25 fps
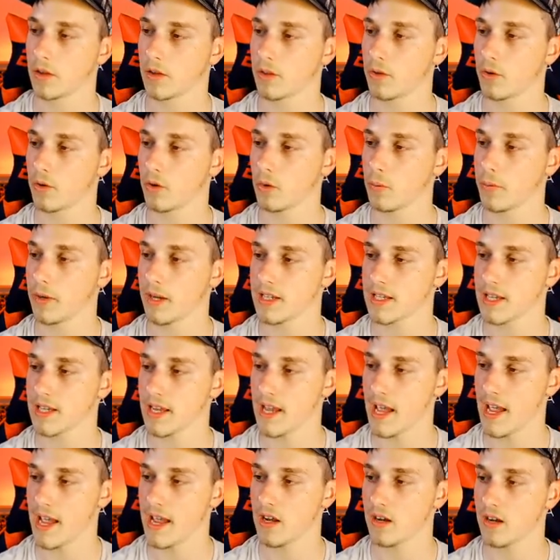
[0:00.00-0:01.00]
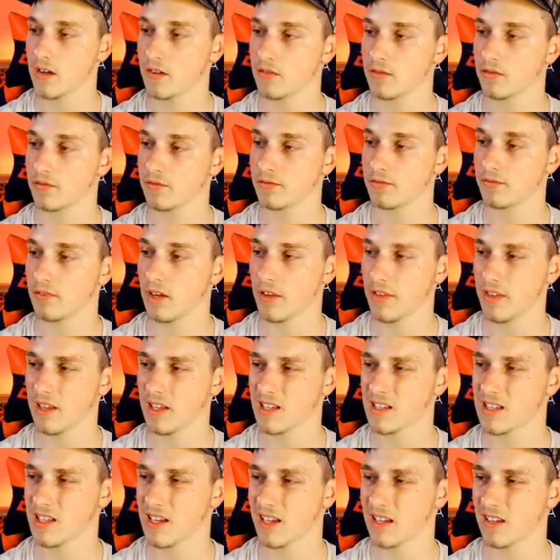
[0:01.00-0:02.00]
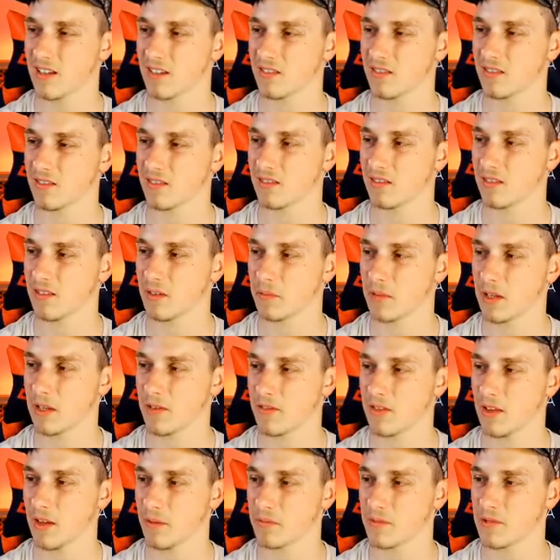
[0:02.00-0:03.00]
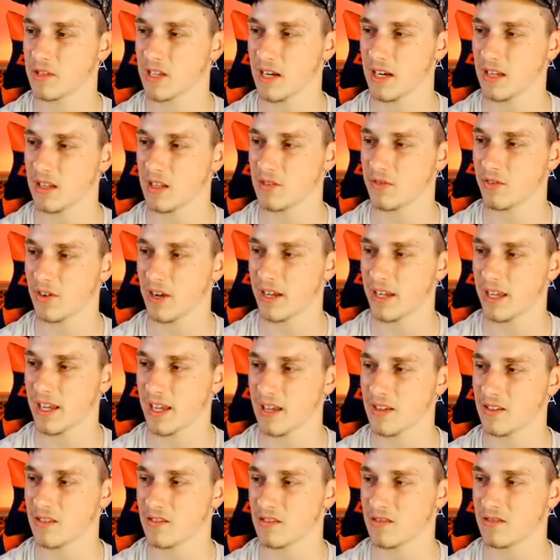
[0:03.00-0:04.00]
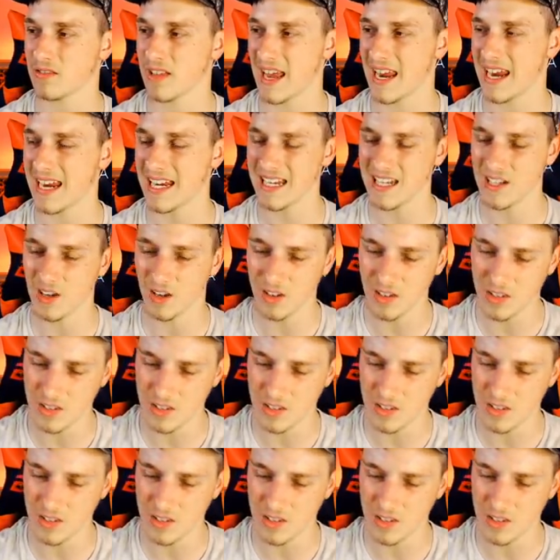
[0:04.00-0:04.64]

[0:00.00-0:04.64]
Thor PSA 8. I think it's like, I'm selling this for like $80,